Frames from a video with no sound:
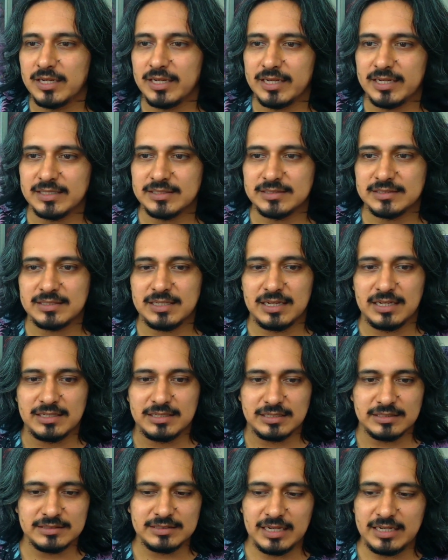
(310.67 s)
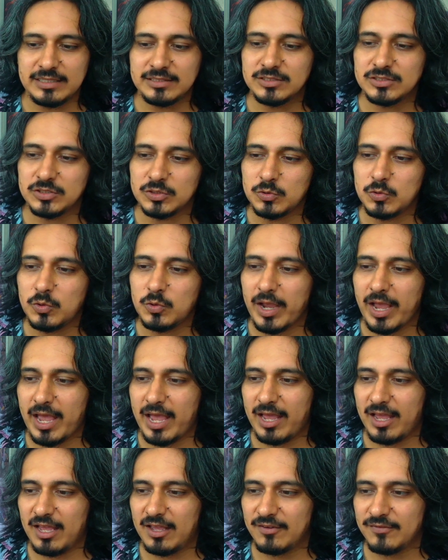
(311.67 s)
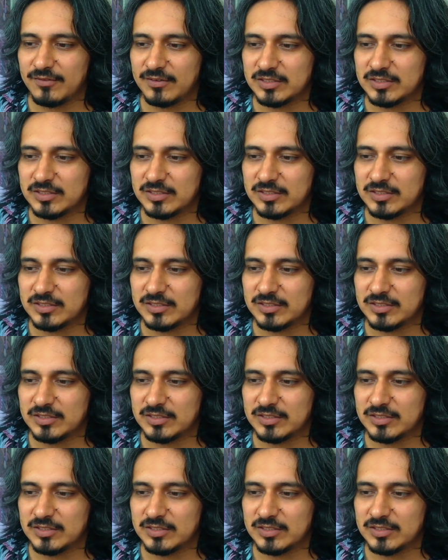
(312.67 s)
is that they do have